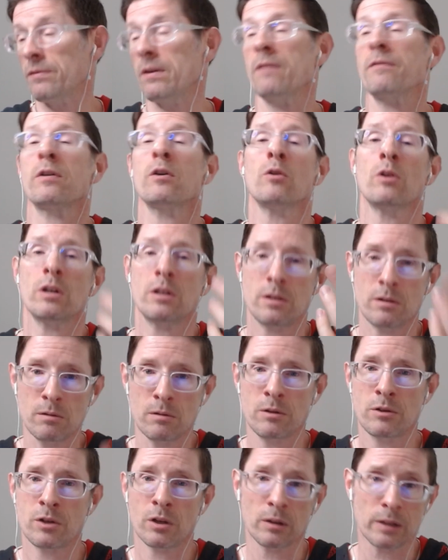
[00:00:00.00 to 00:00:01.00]
You have to go
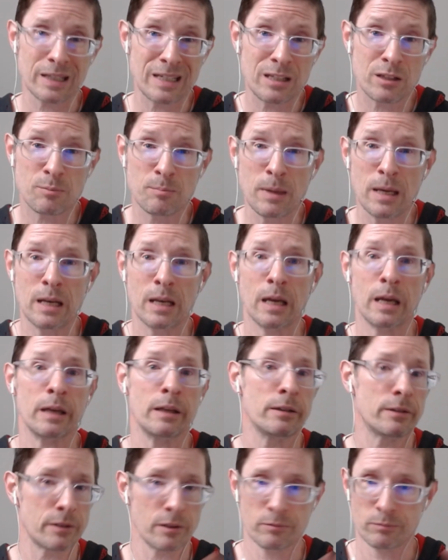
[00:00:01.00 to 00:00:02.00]
to leads
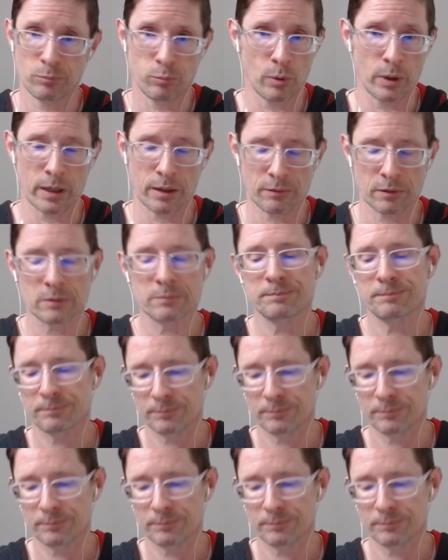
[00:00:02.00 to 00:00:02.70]
meetings and whatever.